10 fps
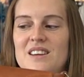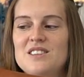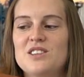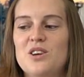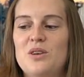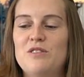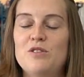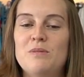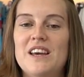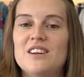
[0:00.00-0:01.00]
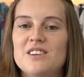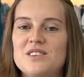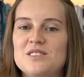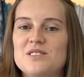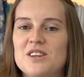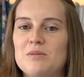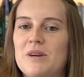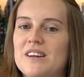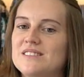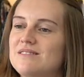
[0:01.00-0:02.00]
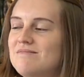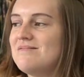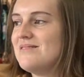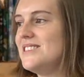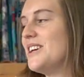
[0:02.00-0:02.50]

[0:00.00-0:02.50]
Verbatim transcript: So if you've made our no-sew-tote pattern, you